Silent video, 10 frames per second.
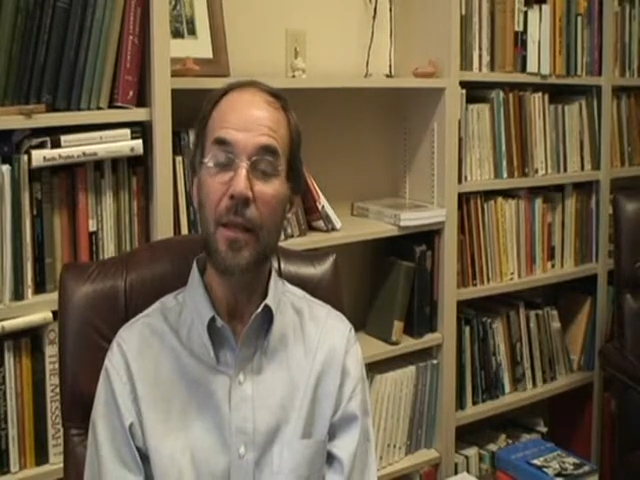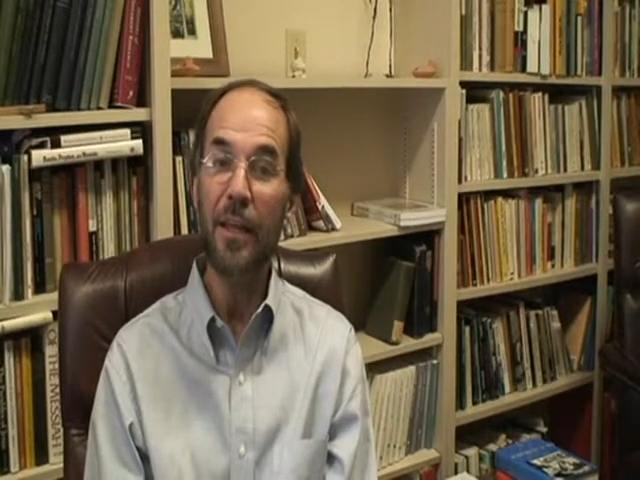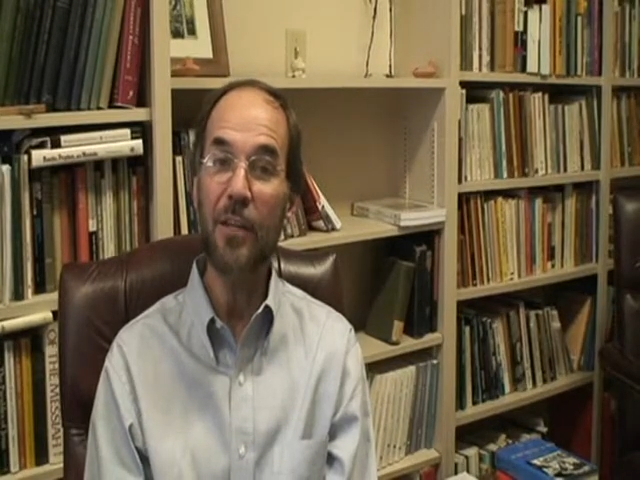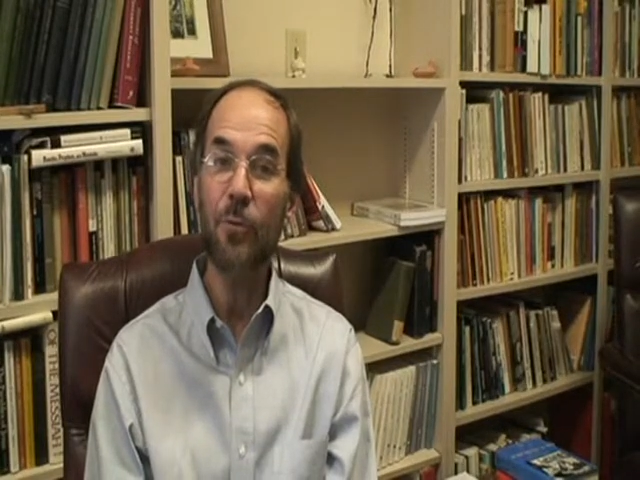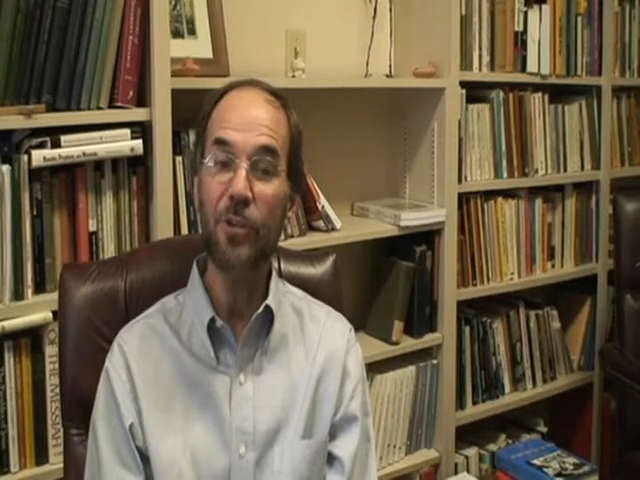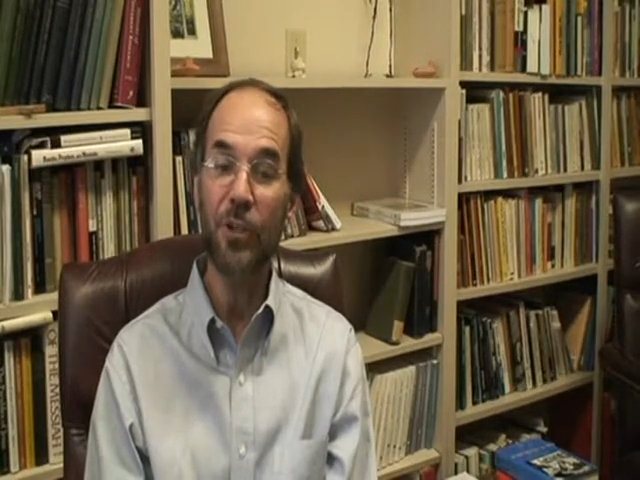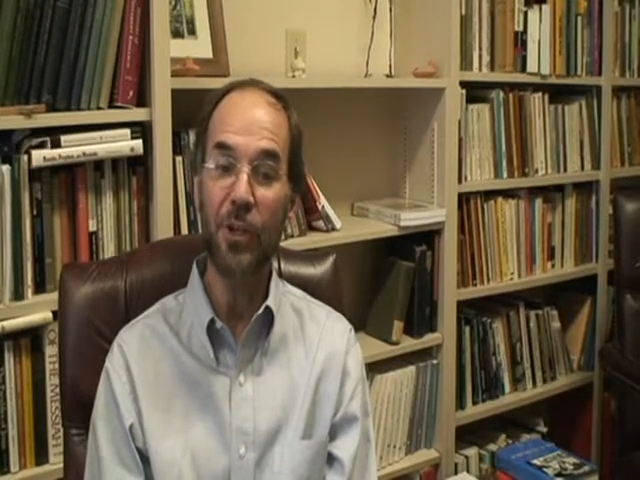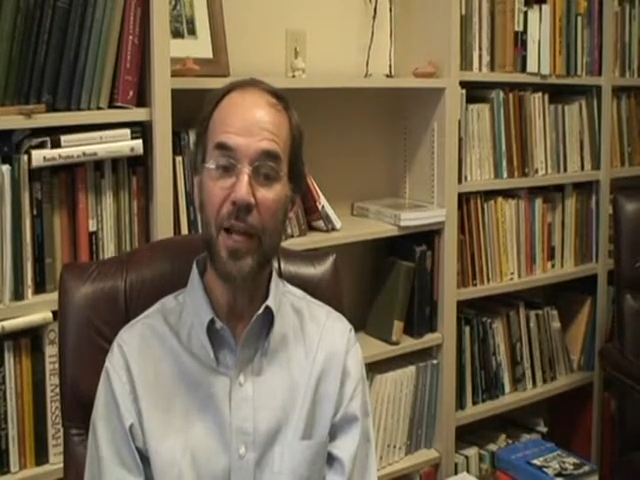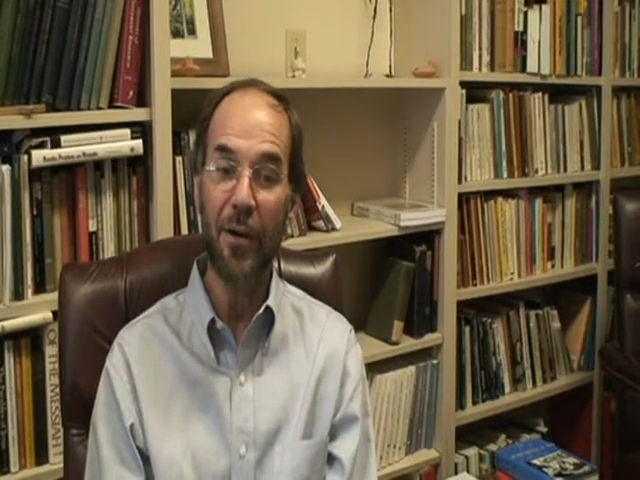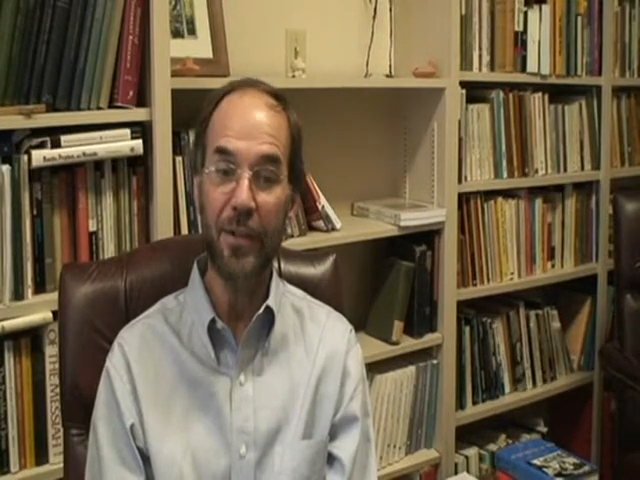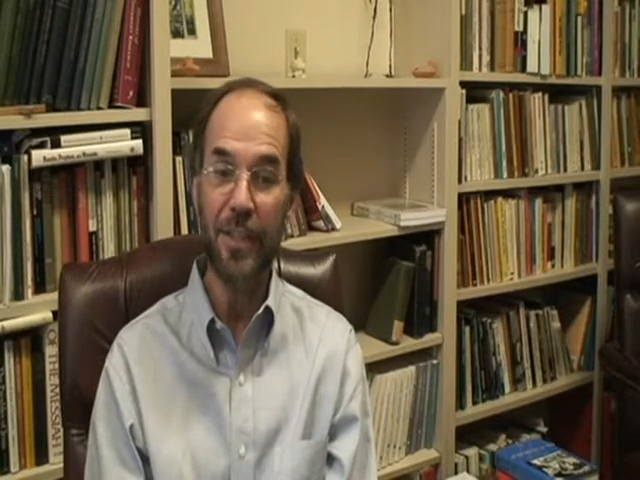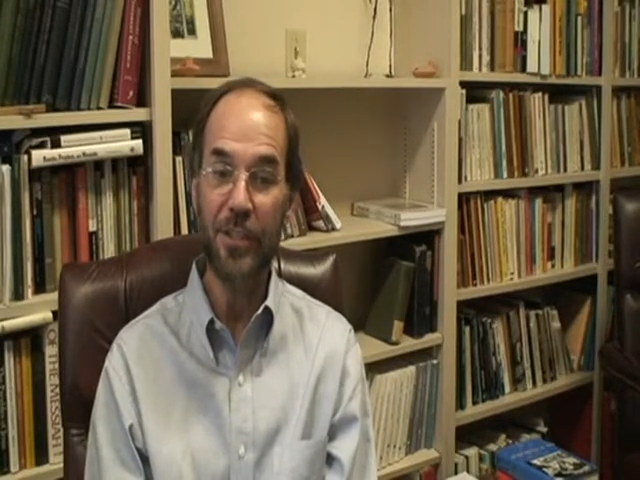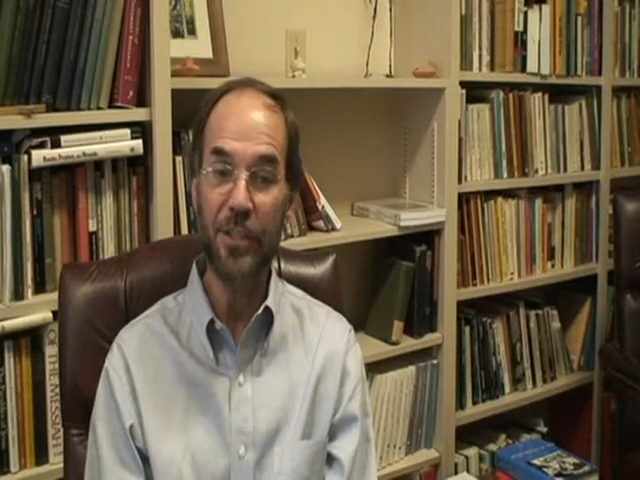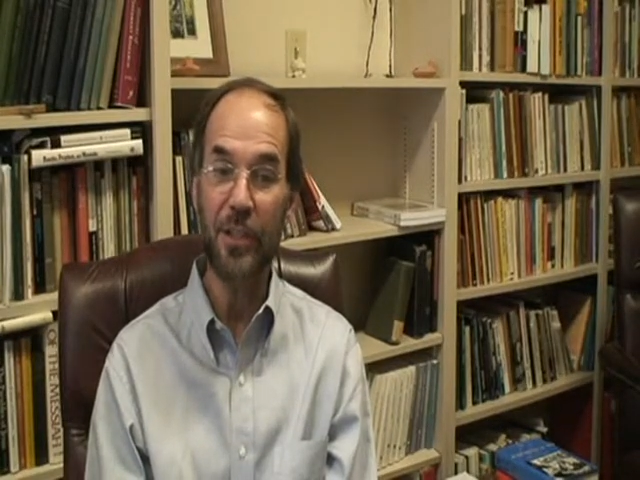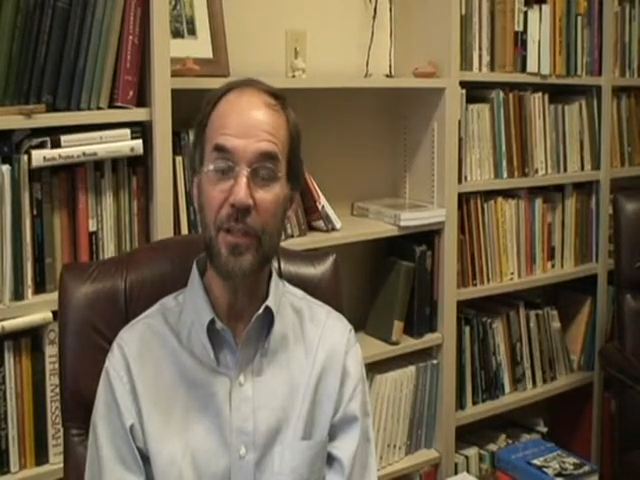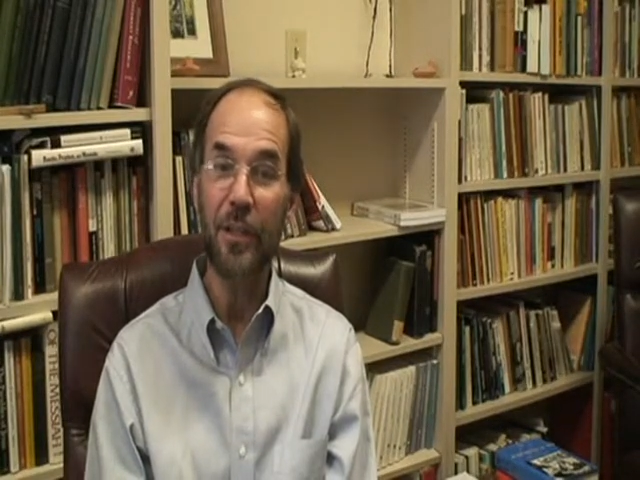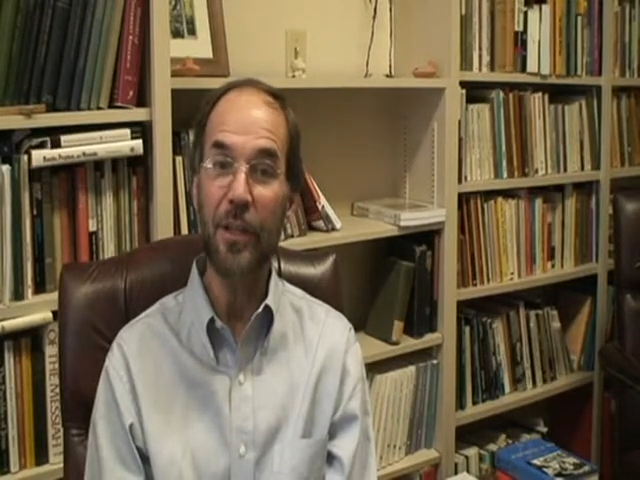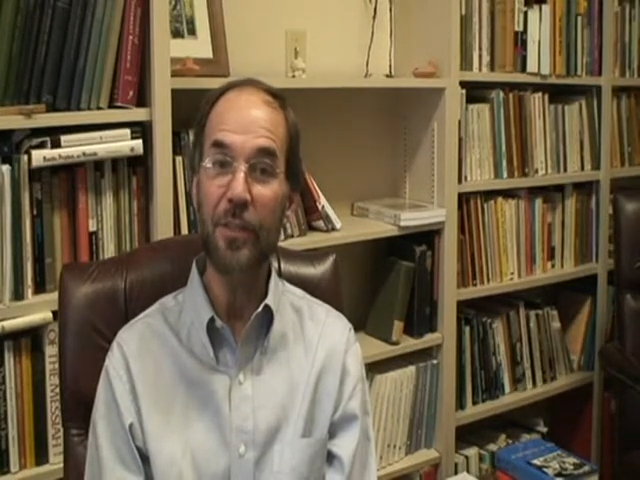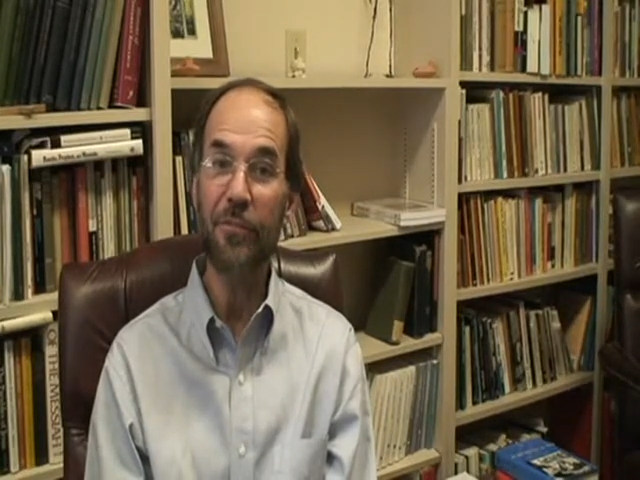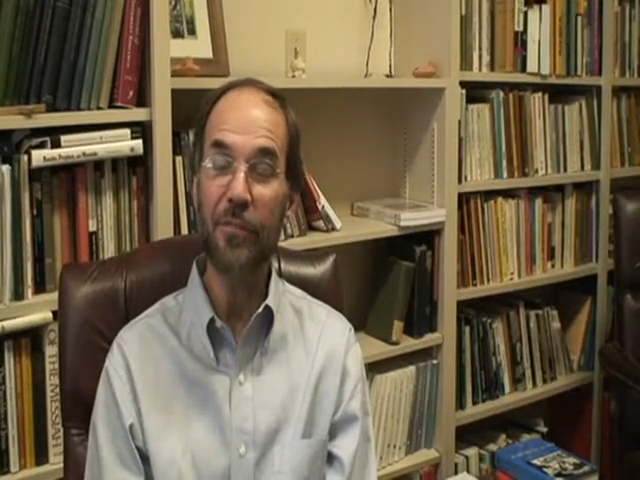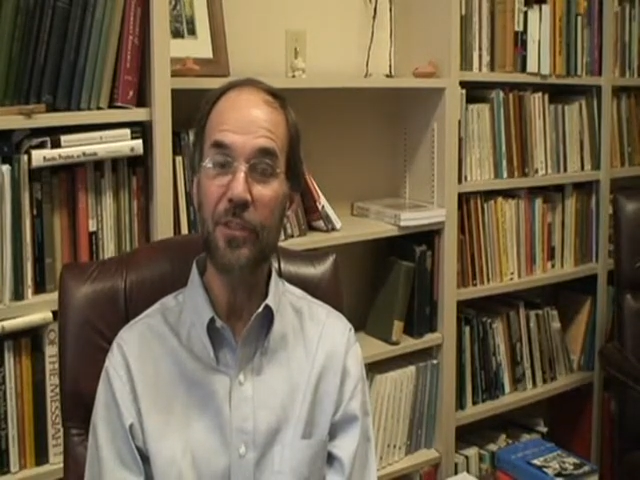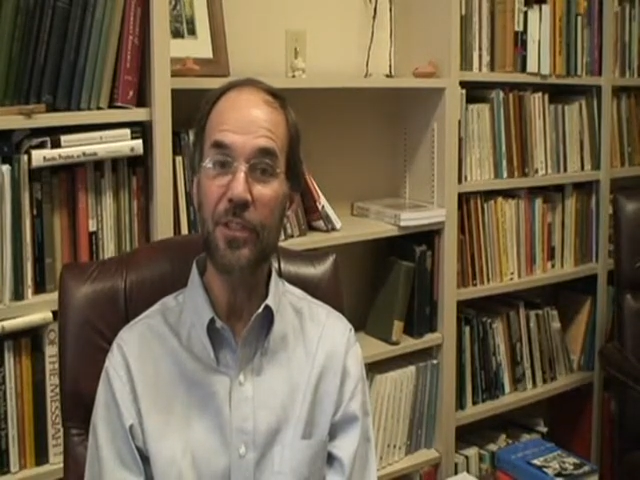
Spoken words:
Then we'll turn our attention to 1st